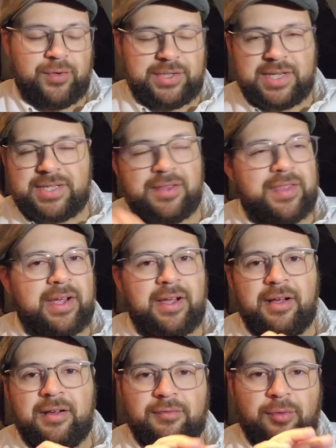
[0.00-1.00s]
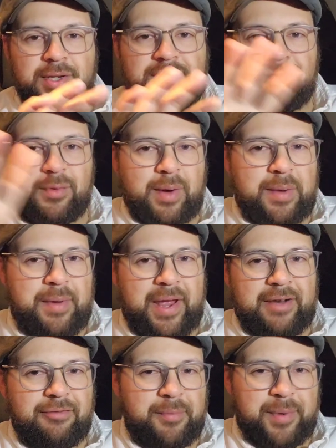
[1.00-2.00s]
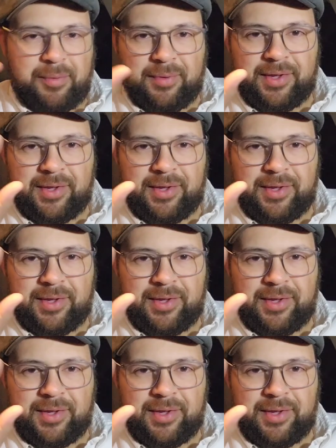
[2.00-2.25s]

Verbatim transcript: which I still think Voice of the Red Panda would be a